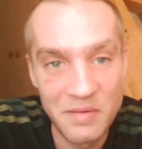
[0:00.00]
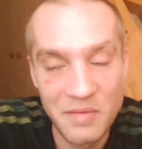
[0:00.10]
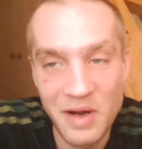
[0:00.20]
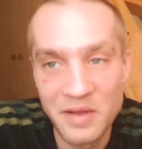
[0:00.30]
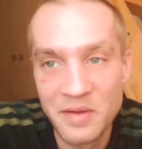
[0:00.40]

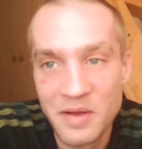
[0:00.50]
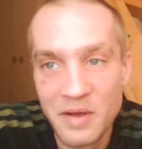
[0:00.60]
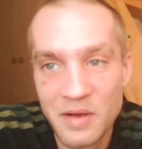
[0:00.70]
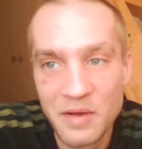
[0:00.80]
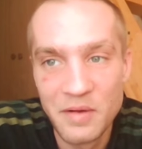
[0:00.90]
right,
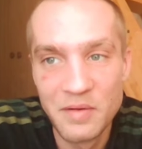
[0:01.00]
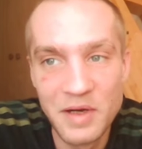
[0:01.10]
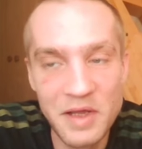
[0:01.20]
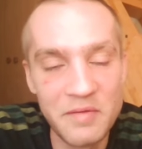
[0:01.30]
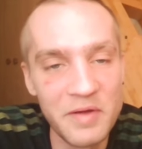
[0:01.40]

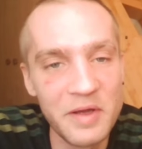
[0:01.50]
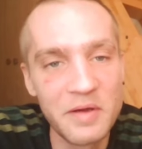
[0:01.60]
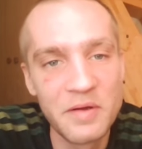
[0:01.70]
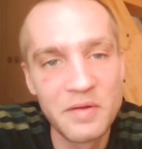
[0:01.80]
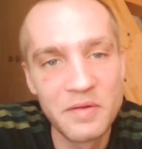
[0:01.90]

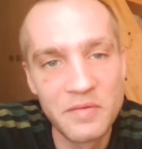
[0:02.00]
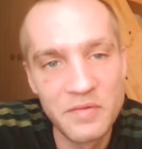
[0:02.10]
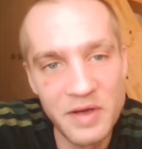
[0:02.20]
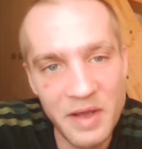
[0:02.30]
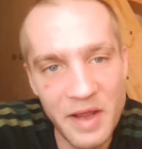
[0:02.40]
leaving
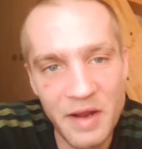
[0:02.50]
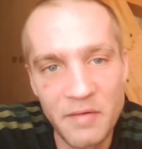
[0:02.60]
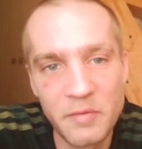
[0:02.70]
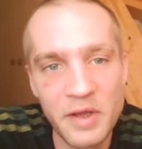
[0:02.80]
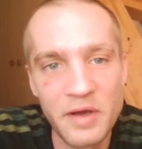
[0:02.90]
the
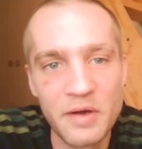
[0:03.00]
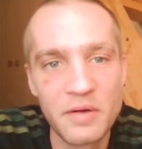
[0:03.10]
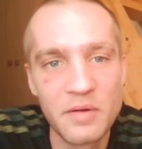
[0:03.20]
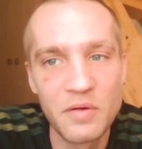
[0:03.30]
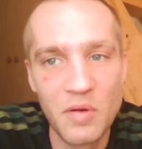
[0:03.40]
area
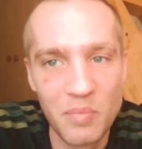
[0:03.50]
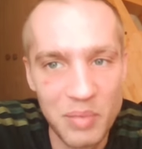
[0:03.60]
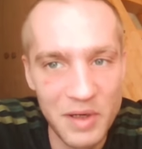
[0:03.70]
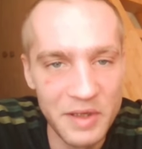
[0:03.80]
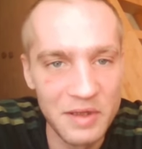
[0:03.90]

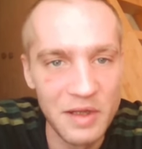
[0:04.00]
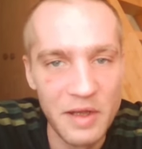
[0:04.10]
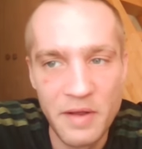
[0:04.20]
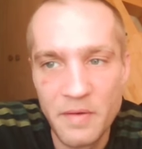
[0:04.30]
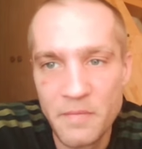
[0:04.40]
completely.